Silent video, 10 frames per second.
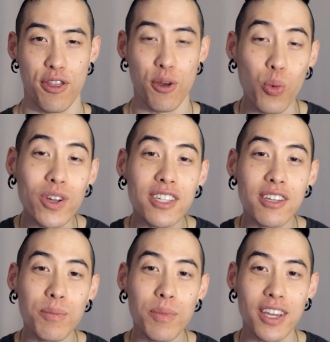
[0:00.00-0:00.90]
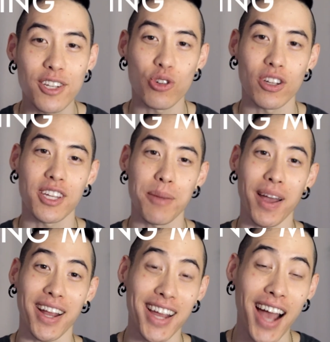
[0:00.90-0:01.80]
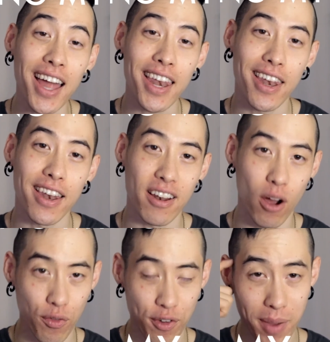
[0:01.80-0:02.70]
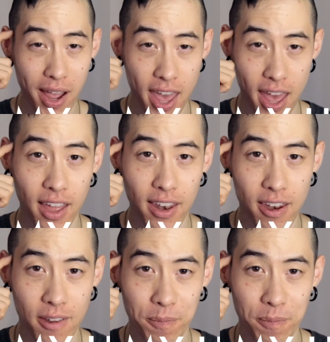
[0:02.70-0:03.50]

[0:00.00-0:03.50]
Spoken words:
the wisdom in trusting my gut over my head.